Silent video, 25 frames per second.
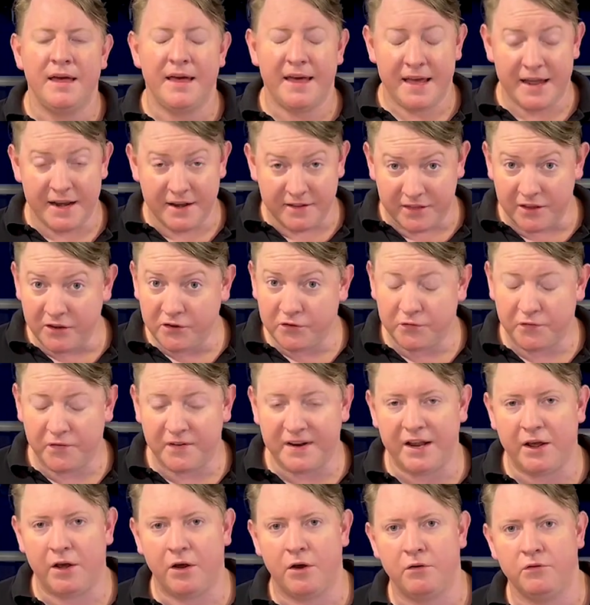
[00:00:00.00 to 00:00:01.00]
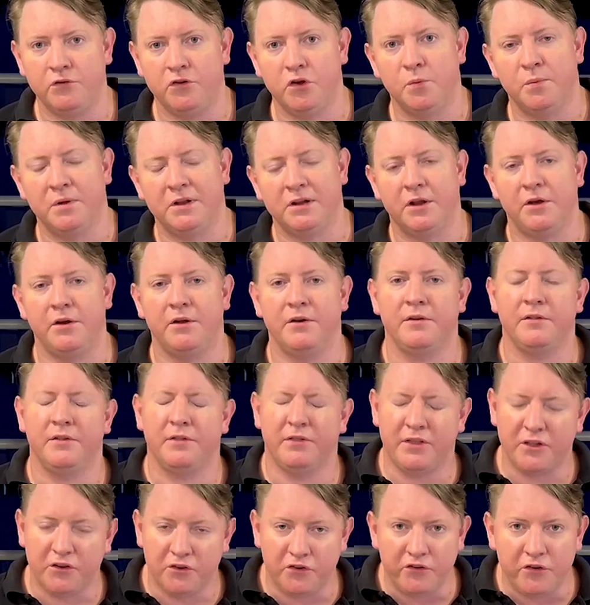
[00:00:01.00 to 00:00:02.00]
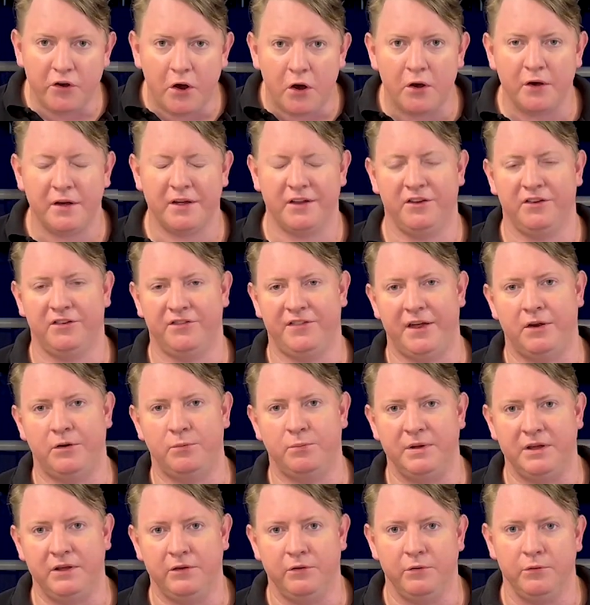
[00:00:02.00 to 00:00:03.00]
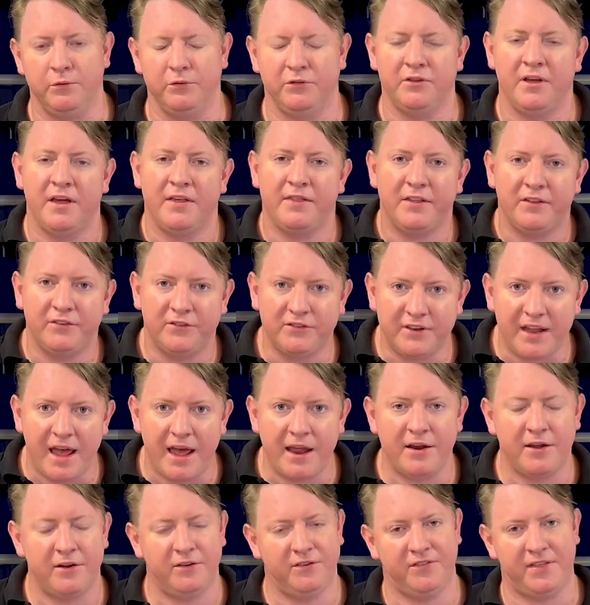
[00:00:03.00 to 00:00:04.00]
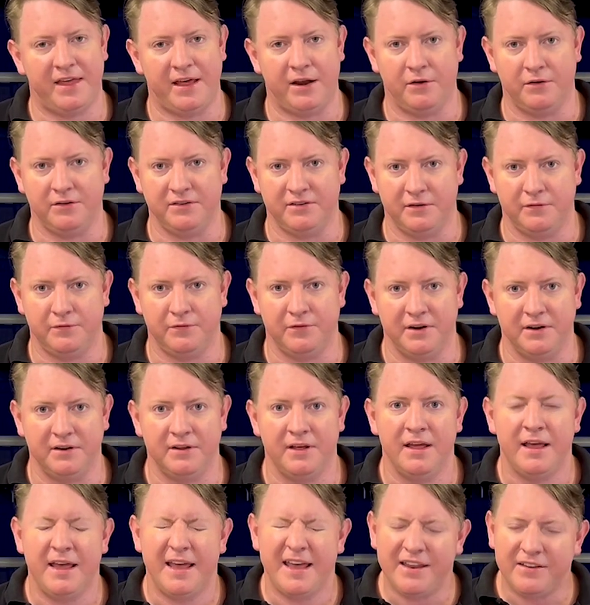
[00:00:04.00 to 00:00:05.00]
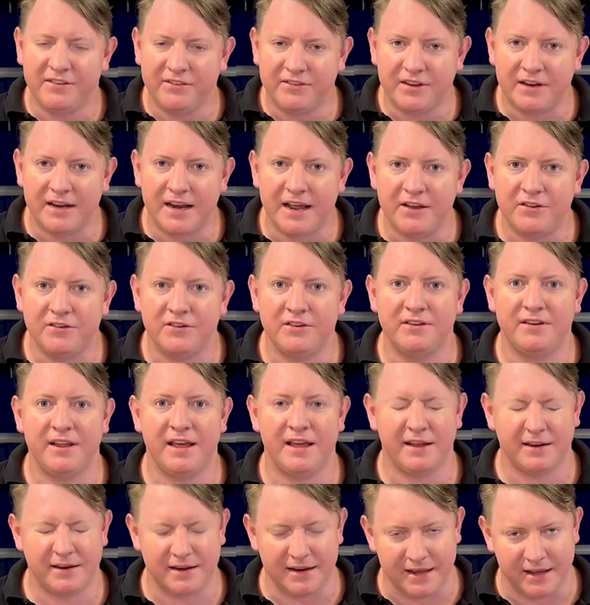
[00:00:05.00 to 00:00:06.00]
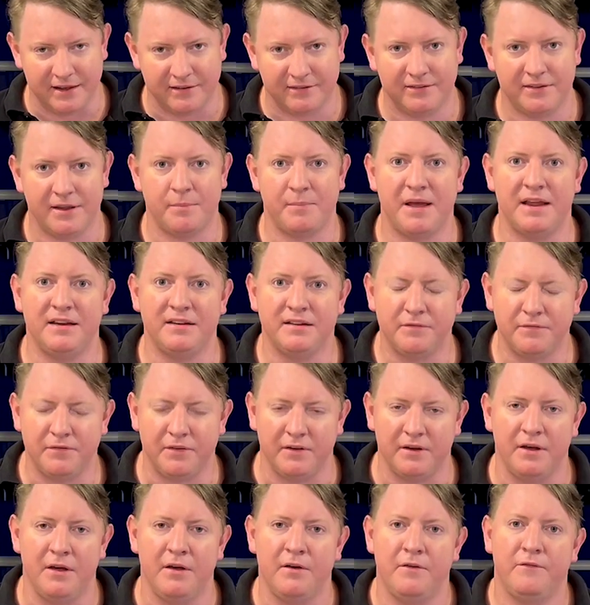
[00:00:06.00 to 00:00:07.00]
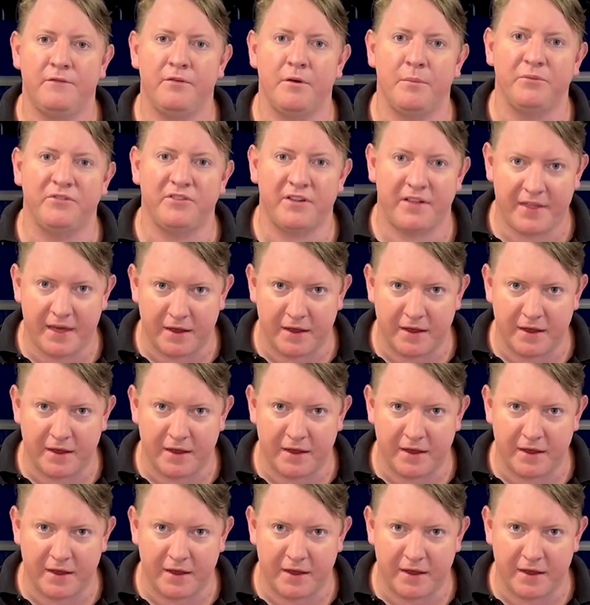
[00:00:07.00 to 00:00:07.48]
In this video you will learn the jargons that we use, the standards that are different, installation techniques that may differ from South